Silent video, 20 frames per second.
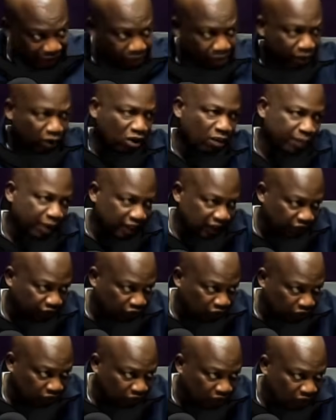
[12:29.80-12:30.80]
the amount party
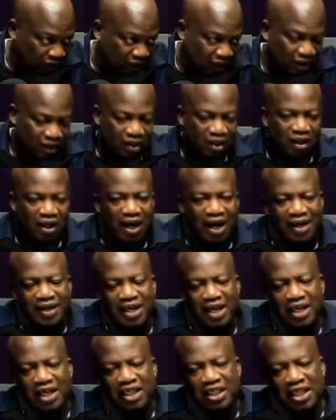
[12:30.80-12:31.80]
for no. And
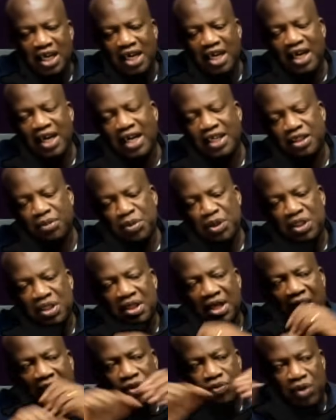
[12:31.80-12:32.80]
a year exhibition
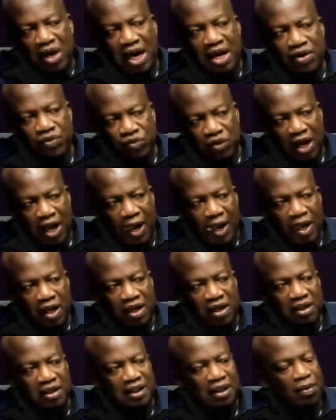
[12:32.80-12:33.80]
done we are
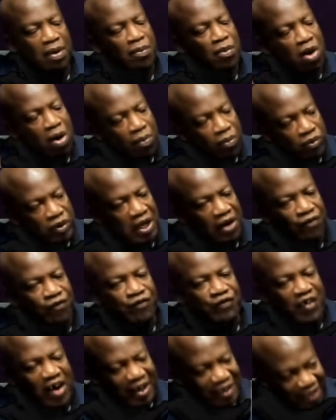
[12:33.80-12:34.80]
the
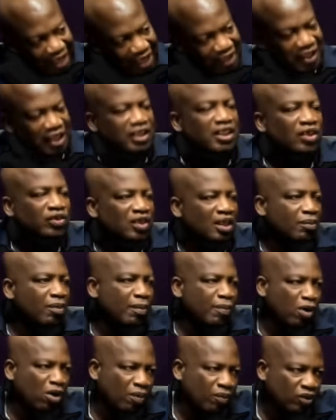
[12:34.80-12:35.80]
final rates of
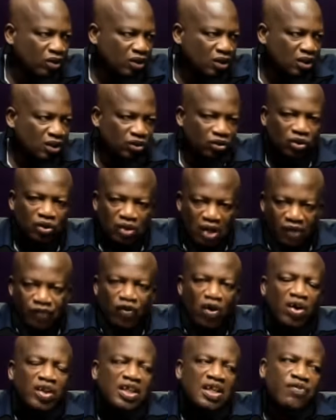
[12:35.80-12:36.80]
the so you have
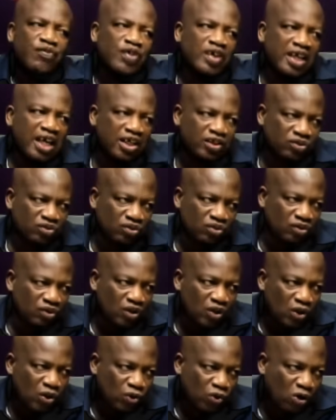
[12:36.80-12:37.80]
all these figures to
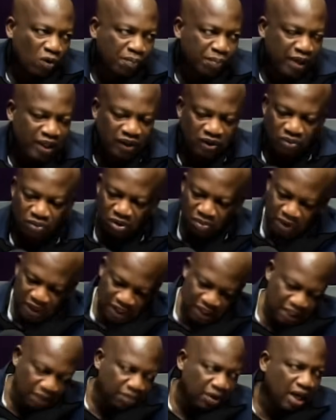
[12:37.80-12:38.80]
compare to be
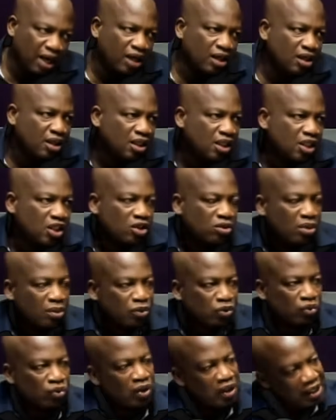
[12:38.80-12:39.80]
Beshima, you should be
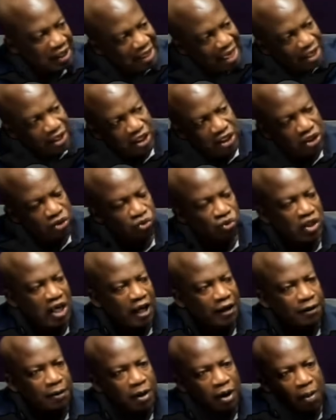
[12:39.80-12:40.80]
able to. In addition to
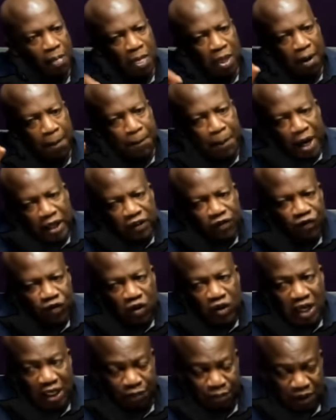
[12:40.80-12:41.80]
that, party
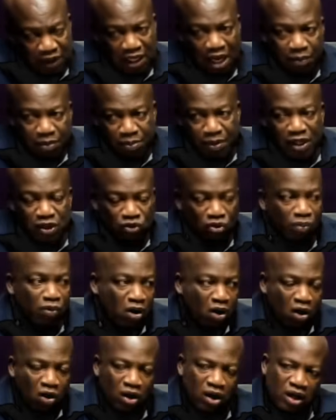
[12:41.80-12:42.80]
for at least MPP and some
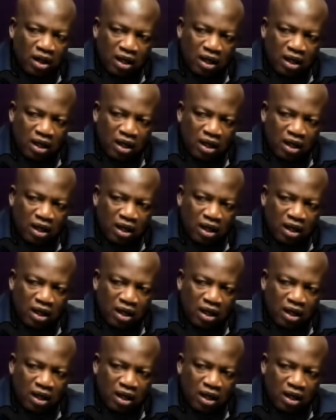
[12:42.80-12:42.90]
more